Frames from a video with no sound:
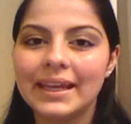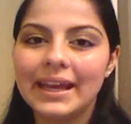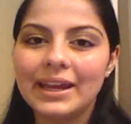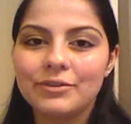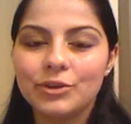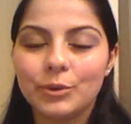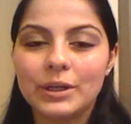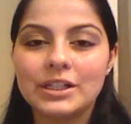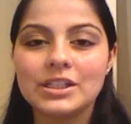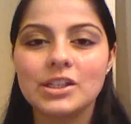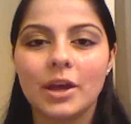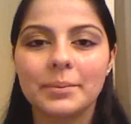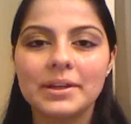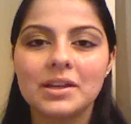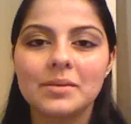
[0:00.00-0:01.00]
Hey everyone,
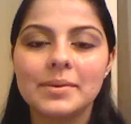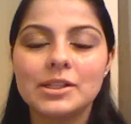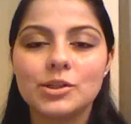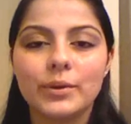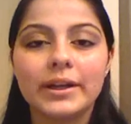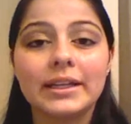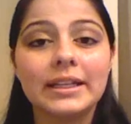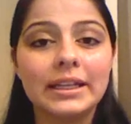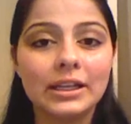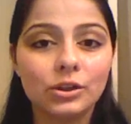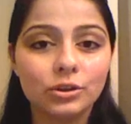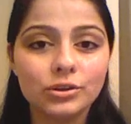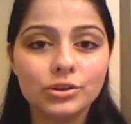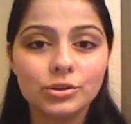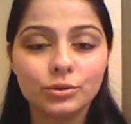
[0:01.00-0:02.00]
so I'm going to be doing an
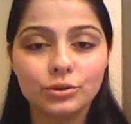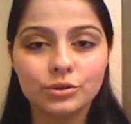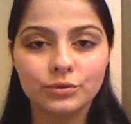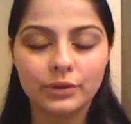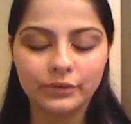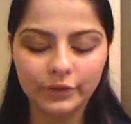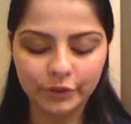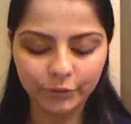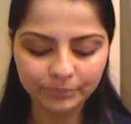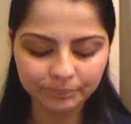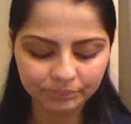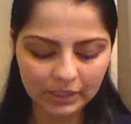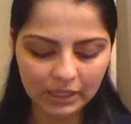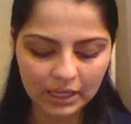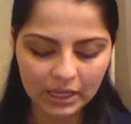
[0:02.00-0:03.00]
Eco Tools review.
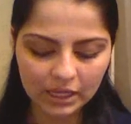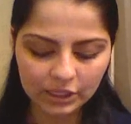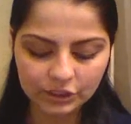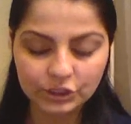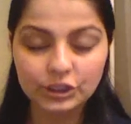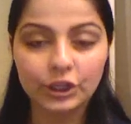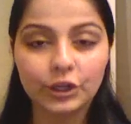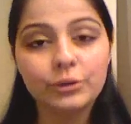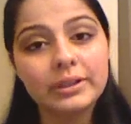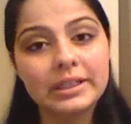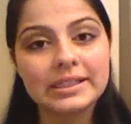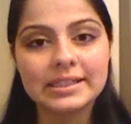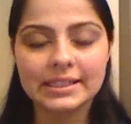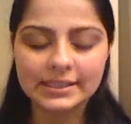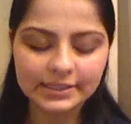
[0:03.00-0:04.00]
So
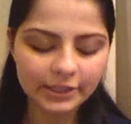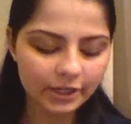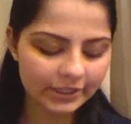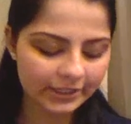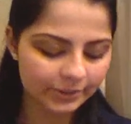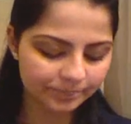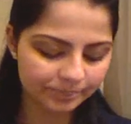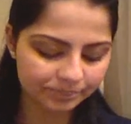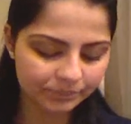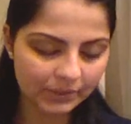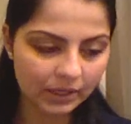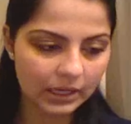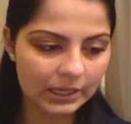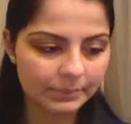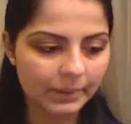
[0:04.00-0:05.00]
let's get started.
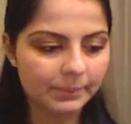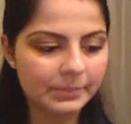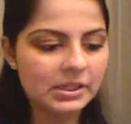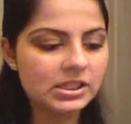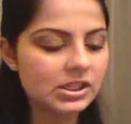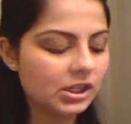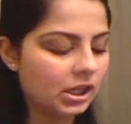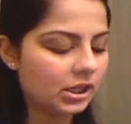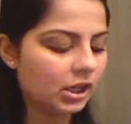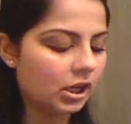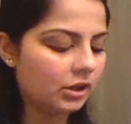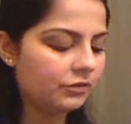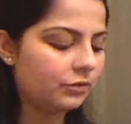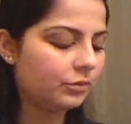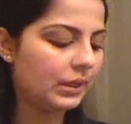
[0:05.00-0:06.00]
I'm going to start
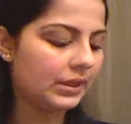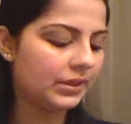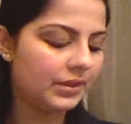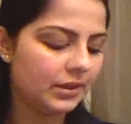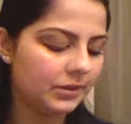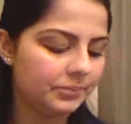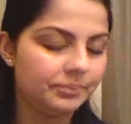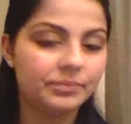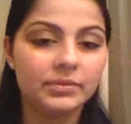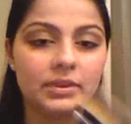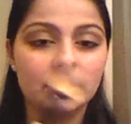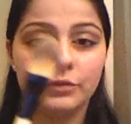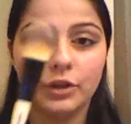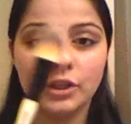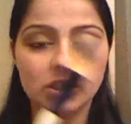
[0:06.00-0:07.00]
off with
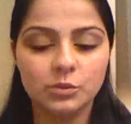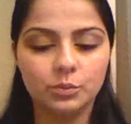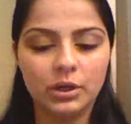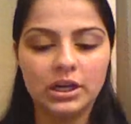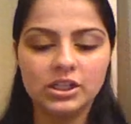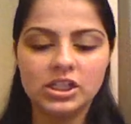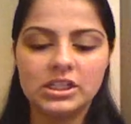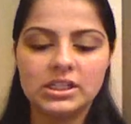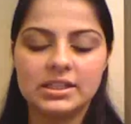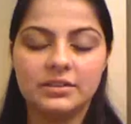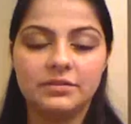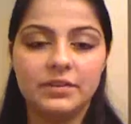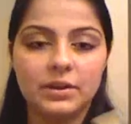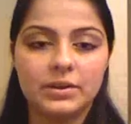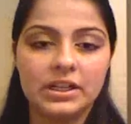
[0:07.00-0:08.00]
the first brush. It's the
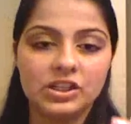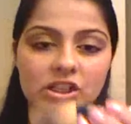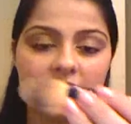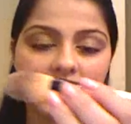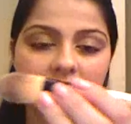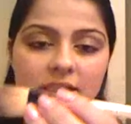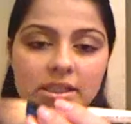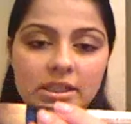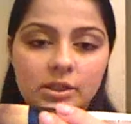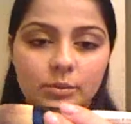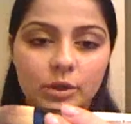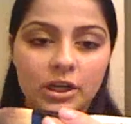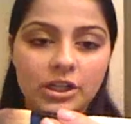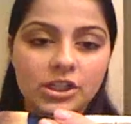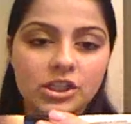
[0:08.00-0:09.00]
foundation and concealer
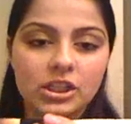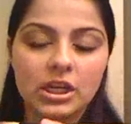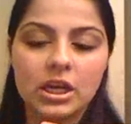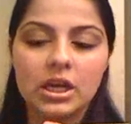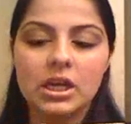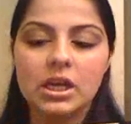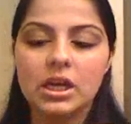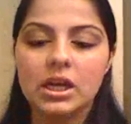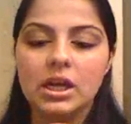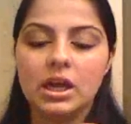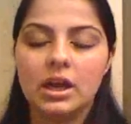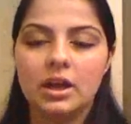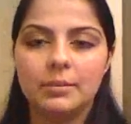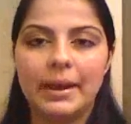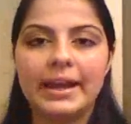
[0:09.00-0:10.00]
brush.
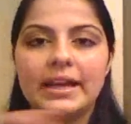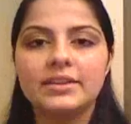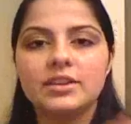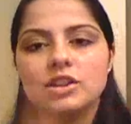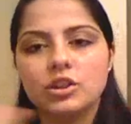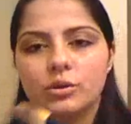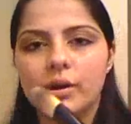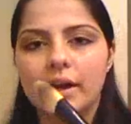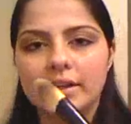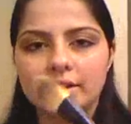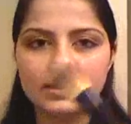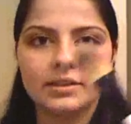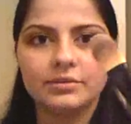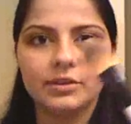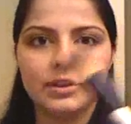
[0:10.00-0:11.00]
I got the
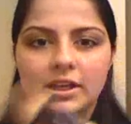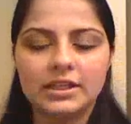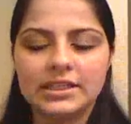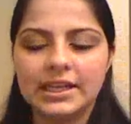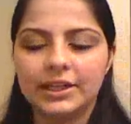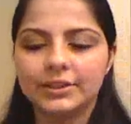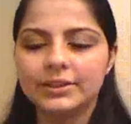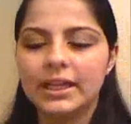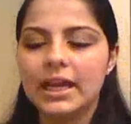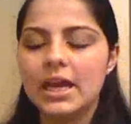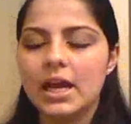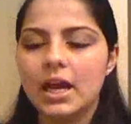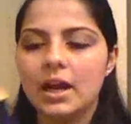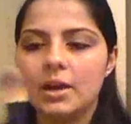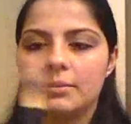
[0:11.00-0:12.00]
duo-ended if you can't tell.
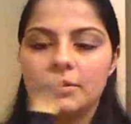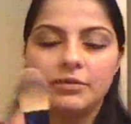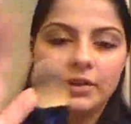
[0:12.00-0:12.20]
The